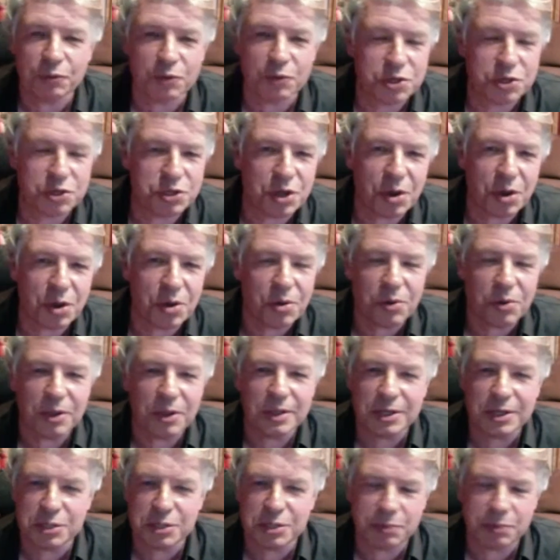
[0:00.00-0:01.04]
show and
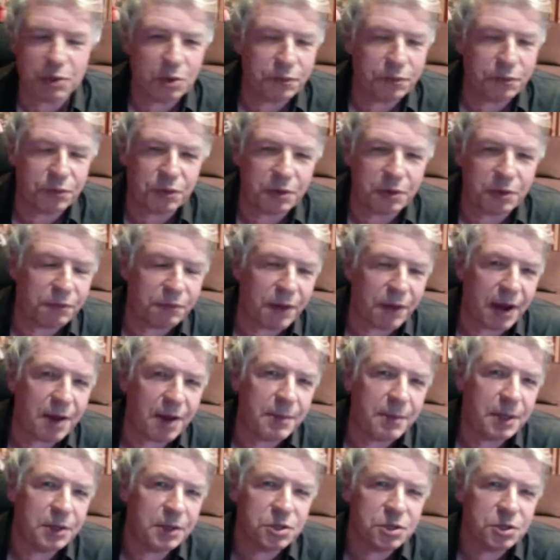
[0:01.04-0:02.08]
this beautiful
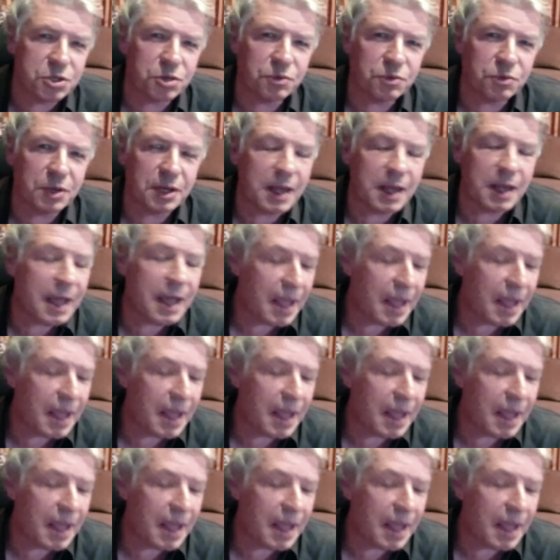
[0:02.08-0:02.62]
environment that you're in,